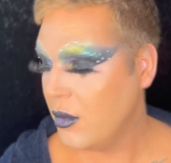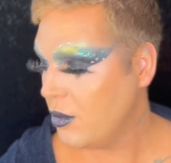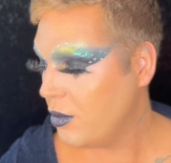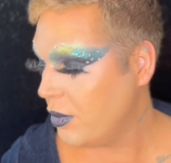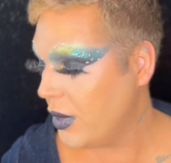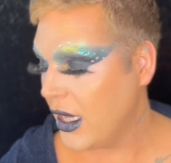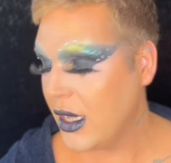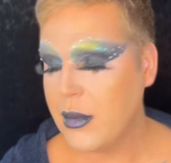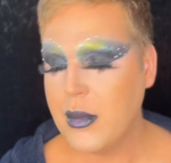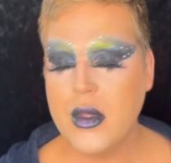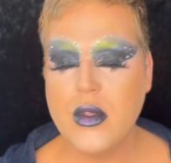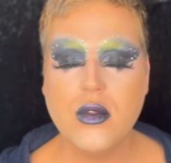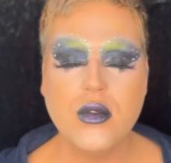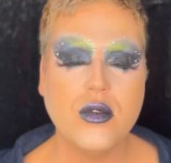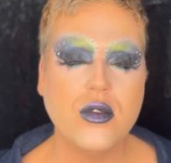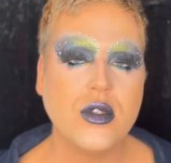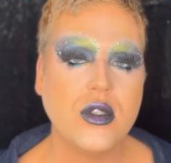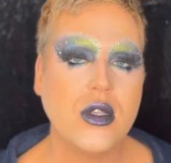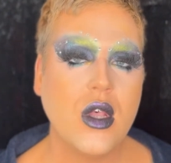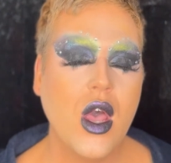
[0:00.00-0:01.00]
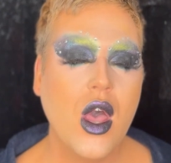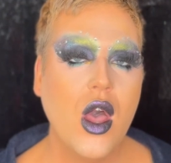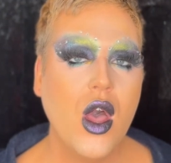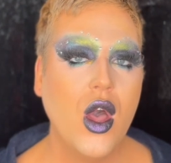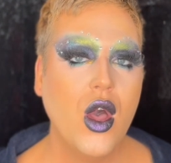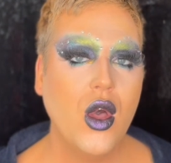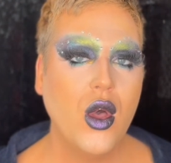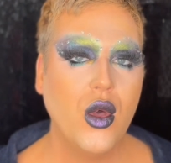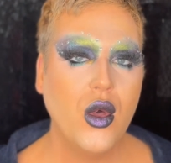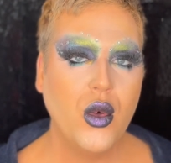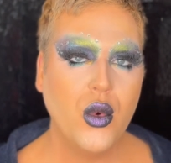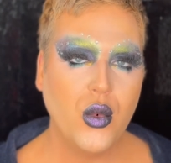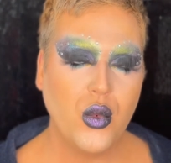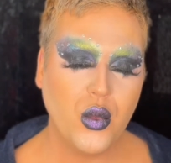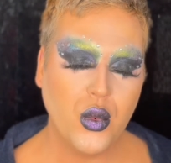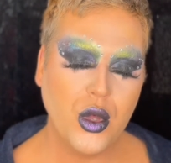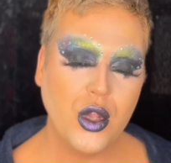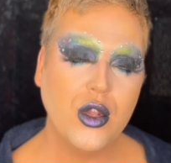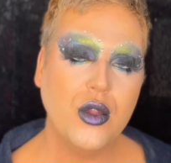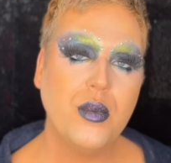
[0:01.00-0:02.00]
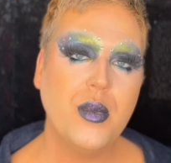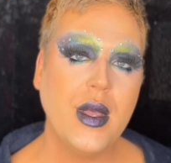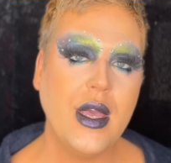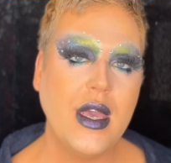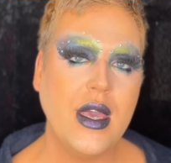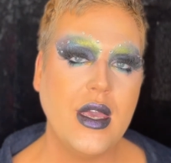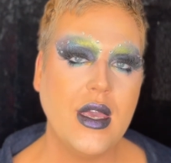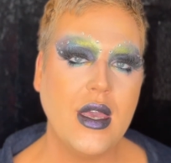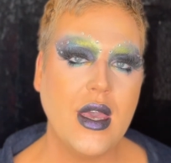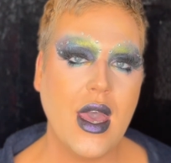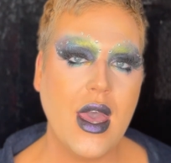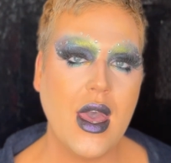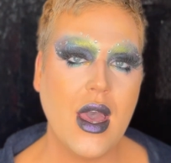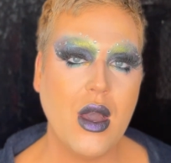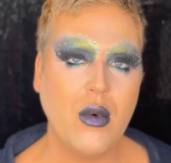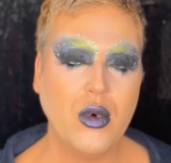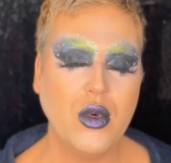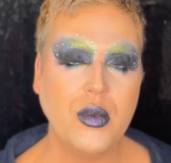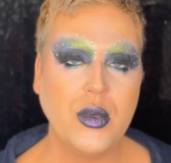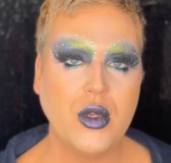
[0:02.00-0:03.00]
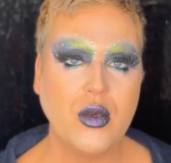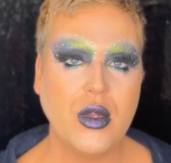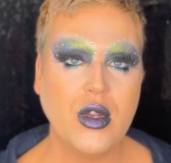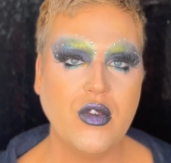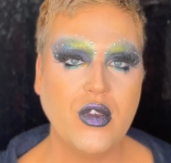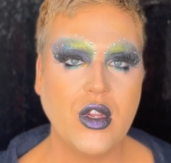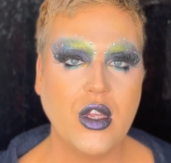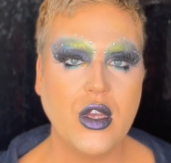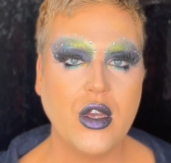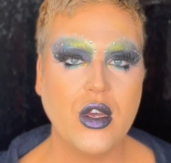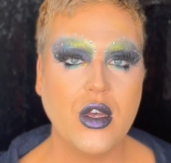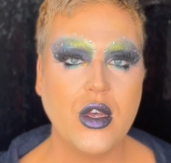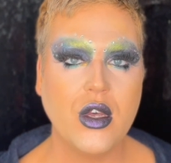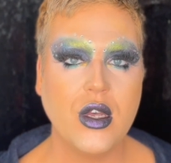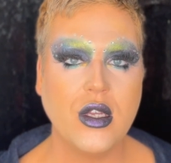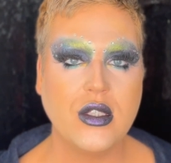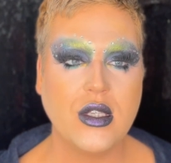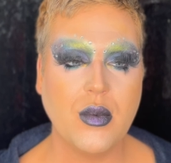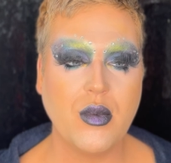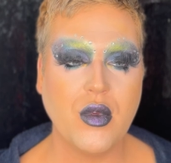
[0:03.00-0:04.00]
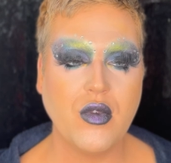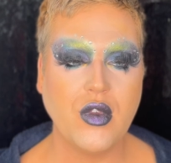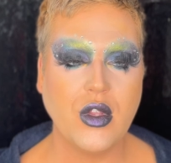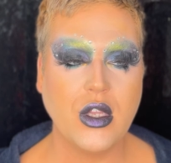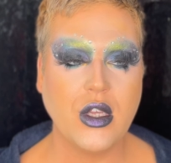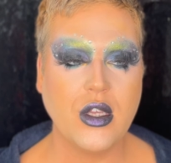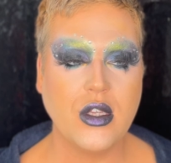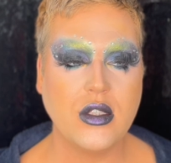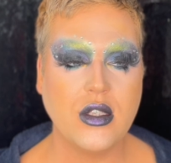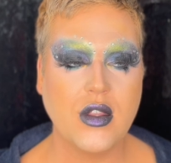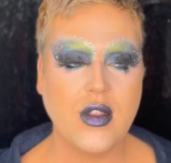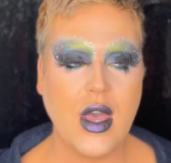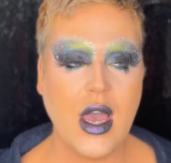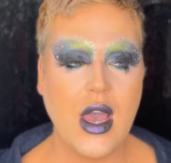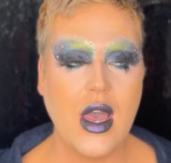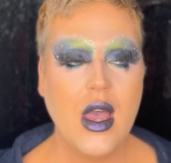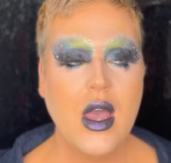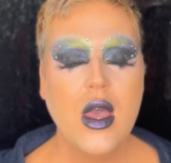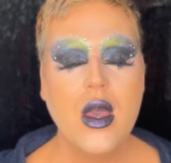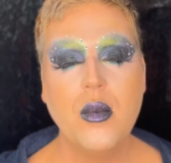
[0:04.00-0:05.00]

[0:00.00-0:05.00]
pigments will be, I will be doing a video, a separate video to that.